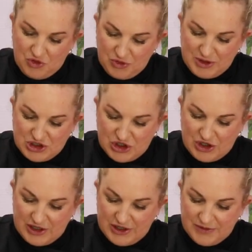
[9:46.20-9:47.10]
ruby
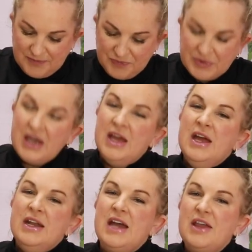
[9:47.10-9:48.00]
chocolate.
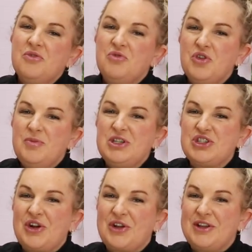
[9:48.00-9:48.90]
Now the ruby
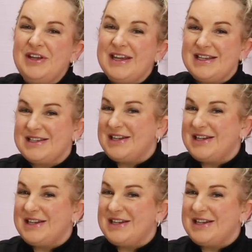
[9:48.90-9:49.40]
chocolate is a